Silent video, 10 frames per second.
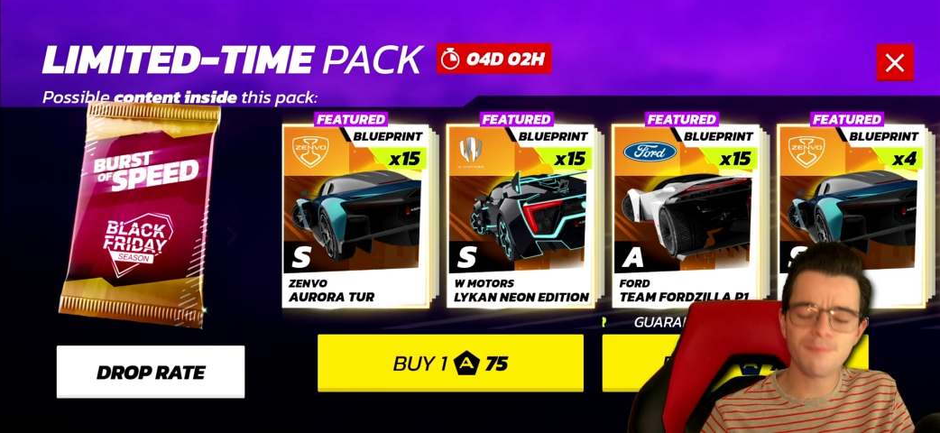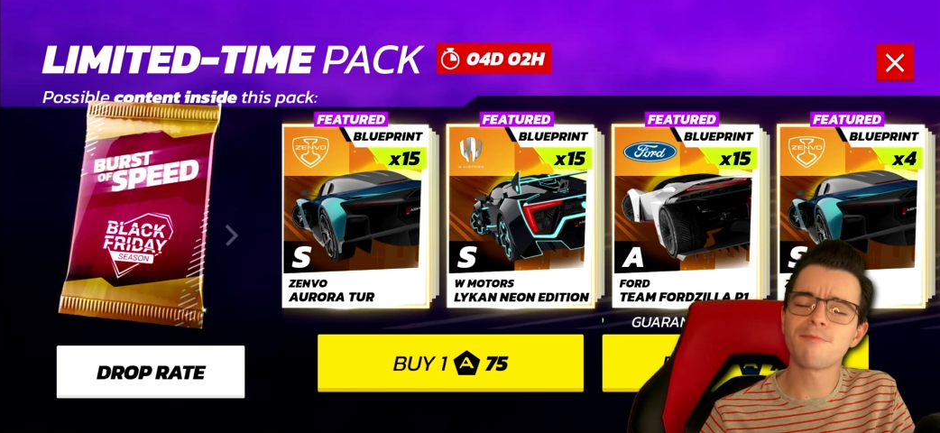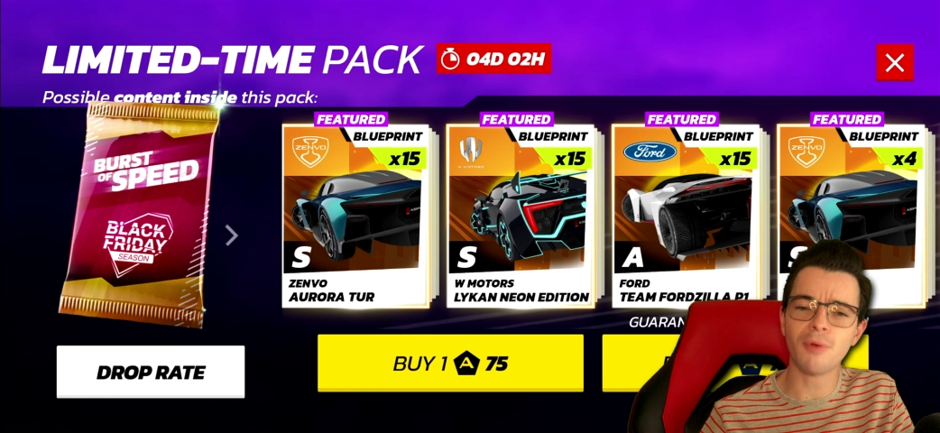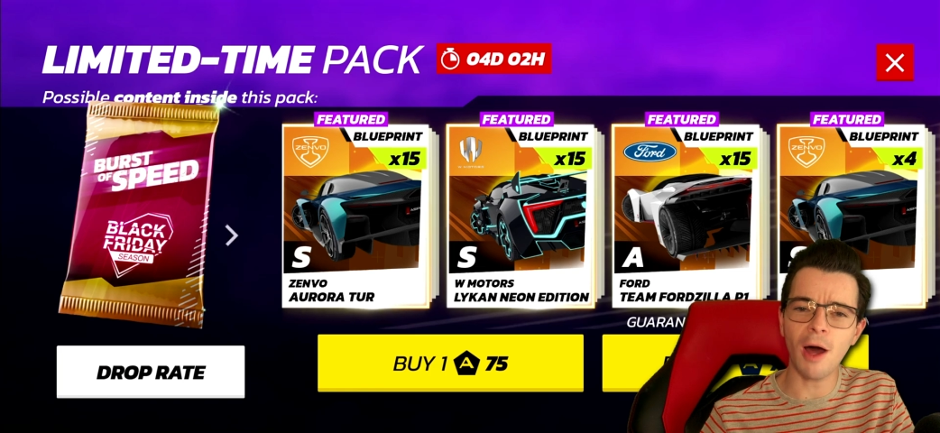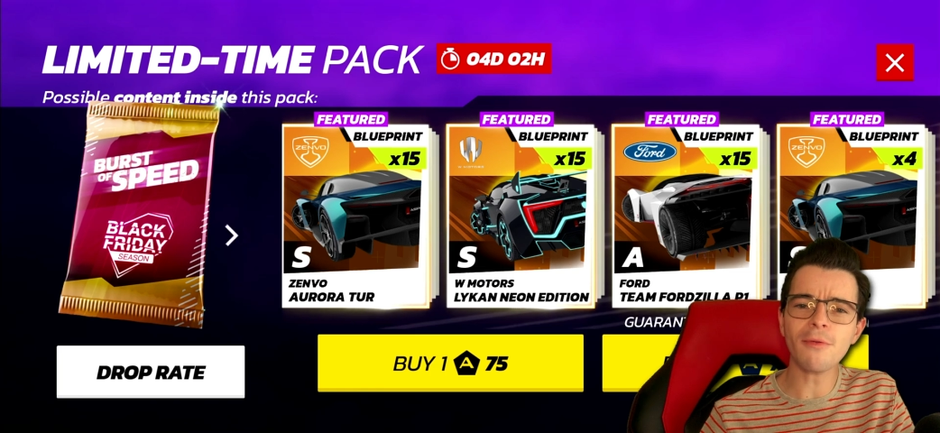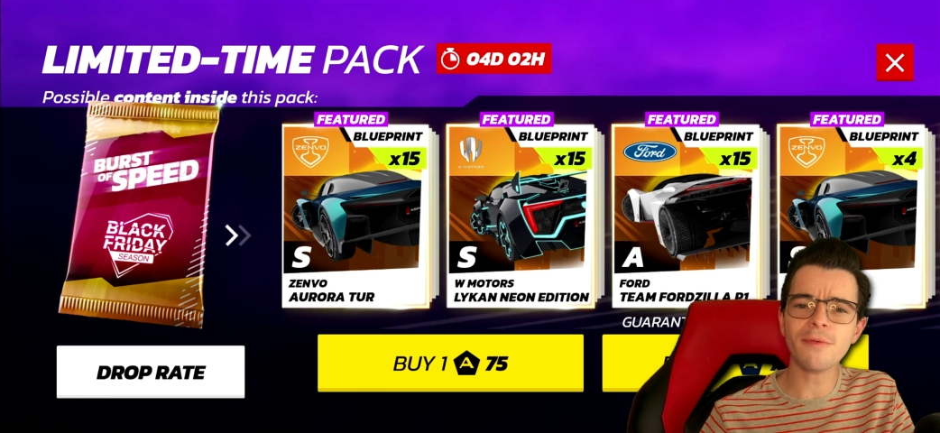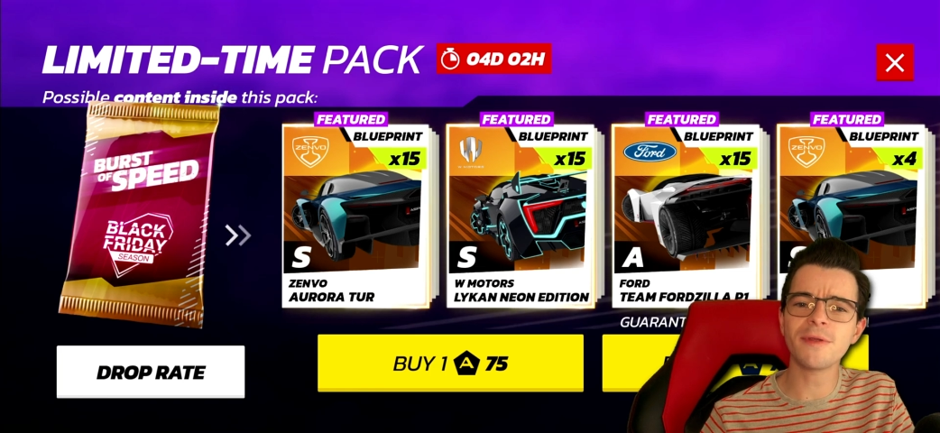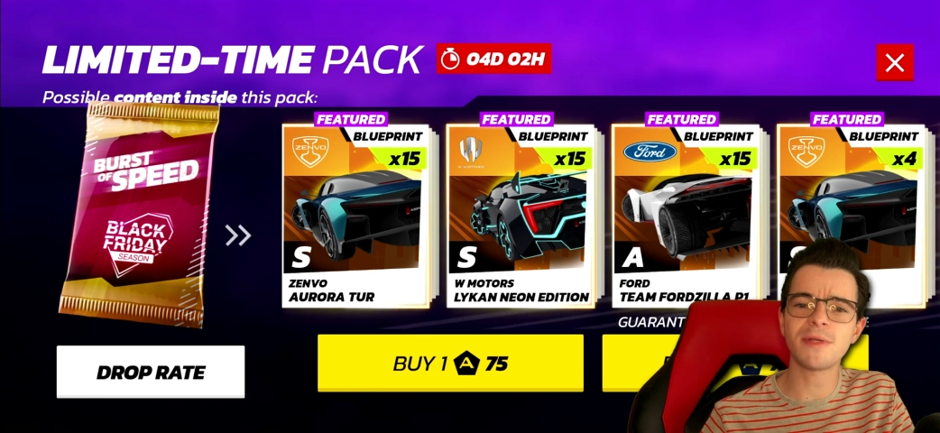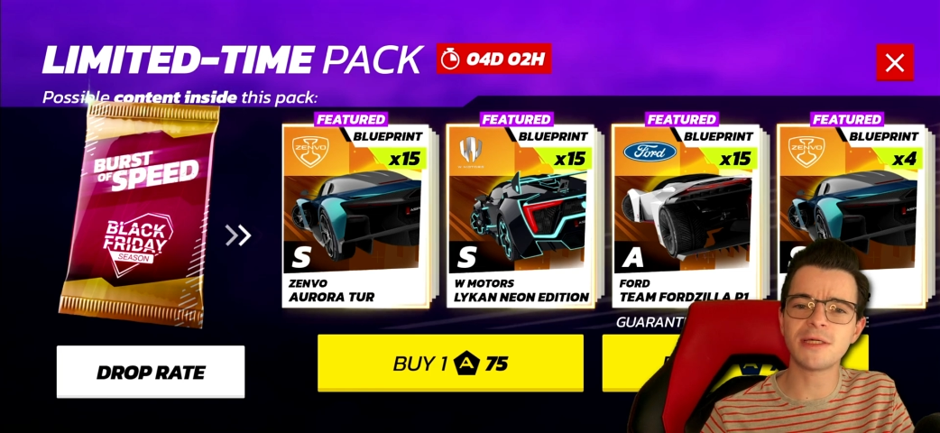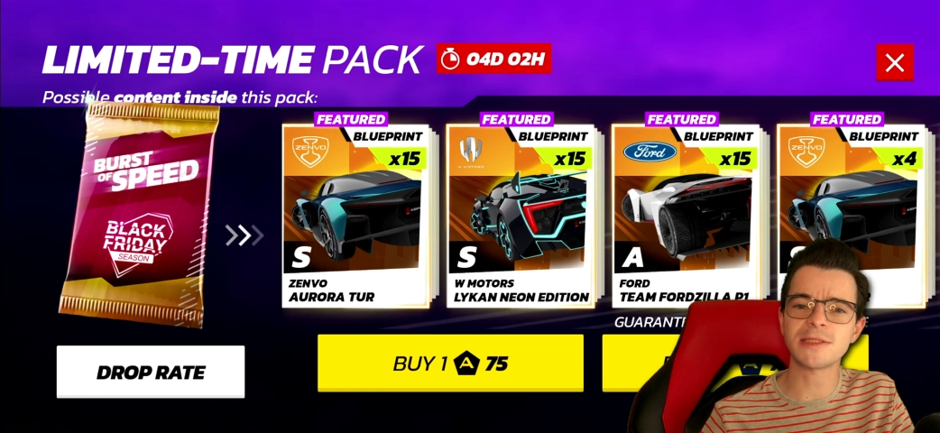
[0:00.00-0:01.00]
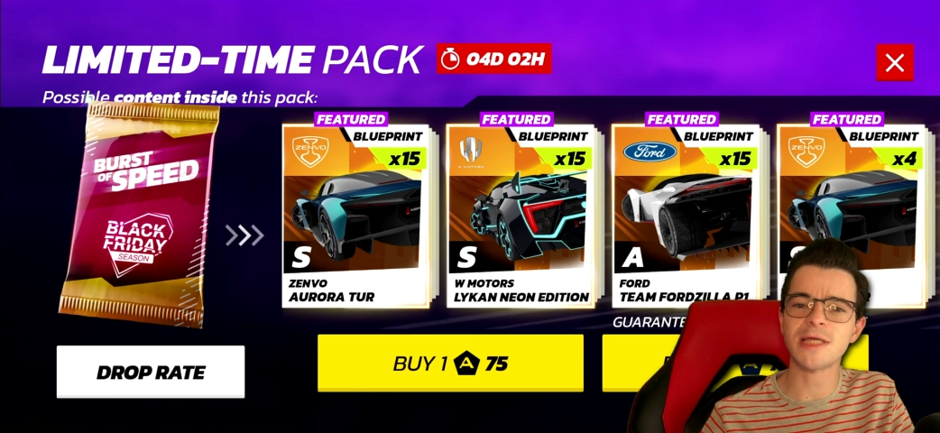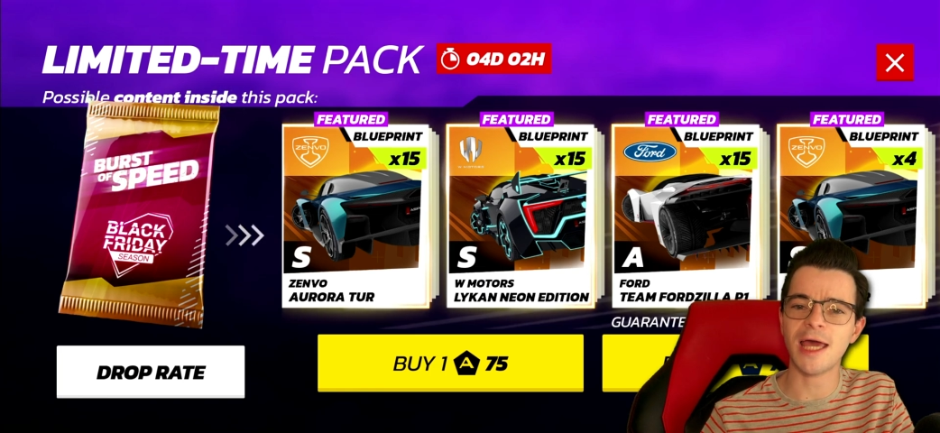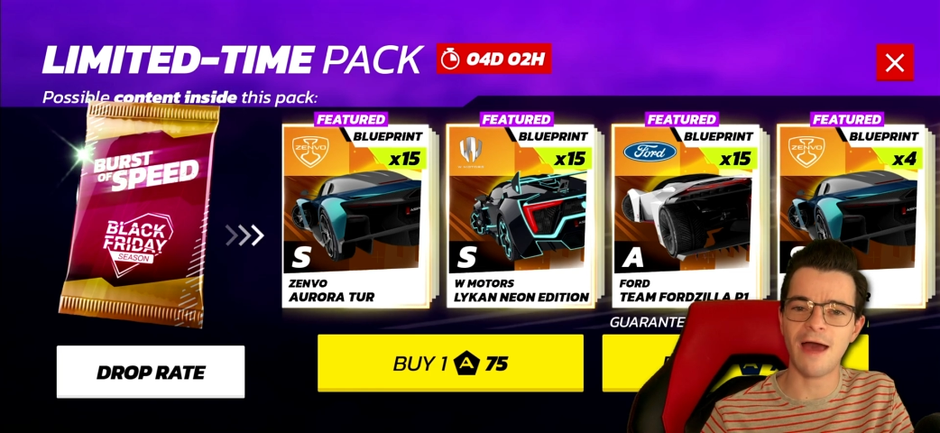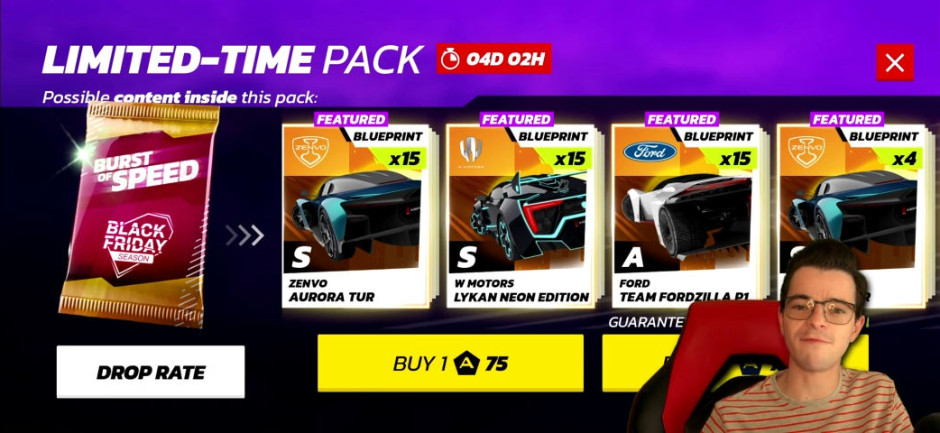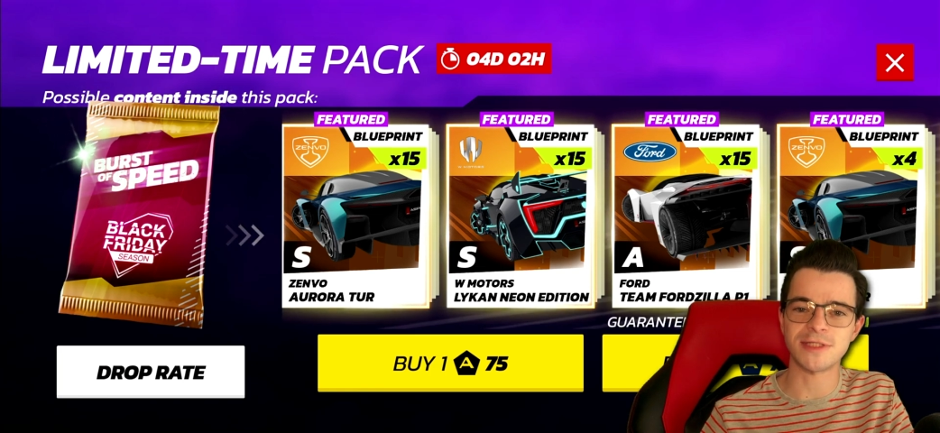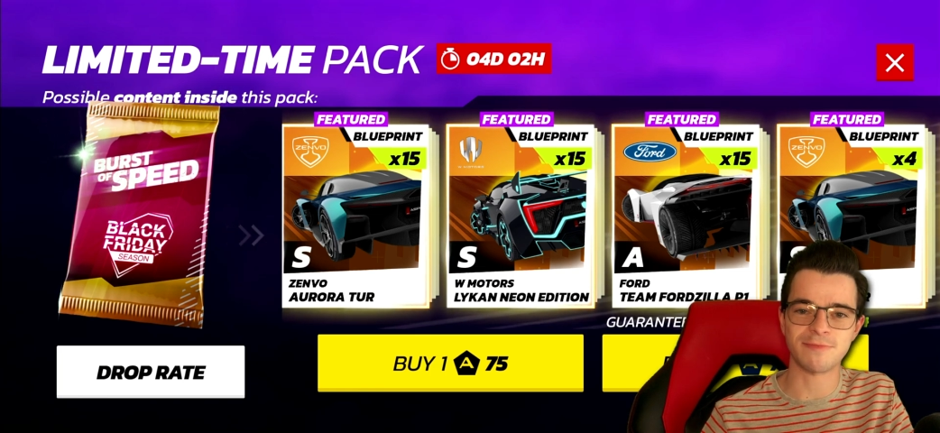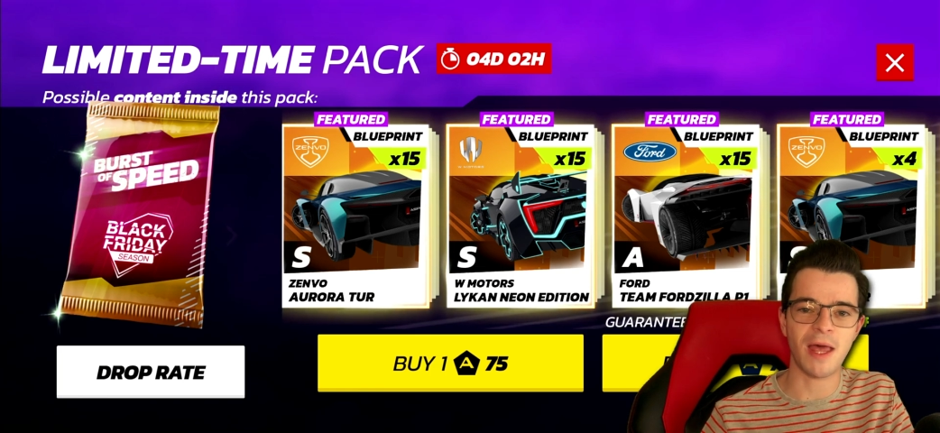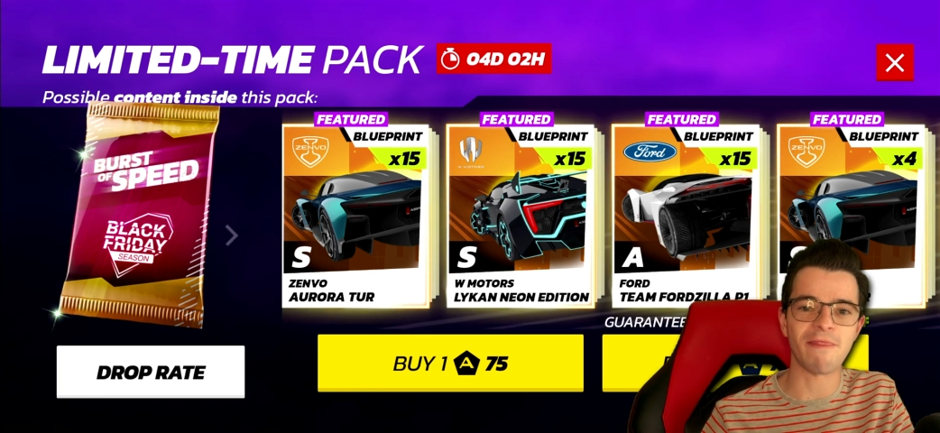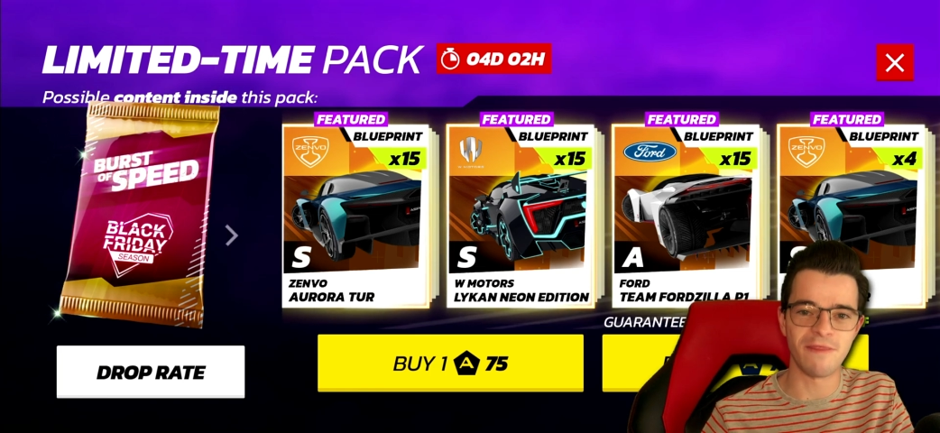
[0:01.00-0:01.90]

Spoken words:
Probably because I haven't spent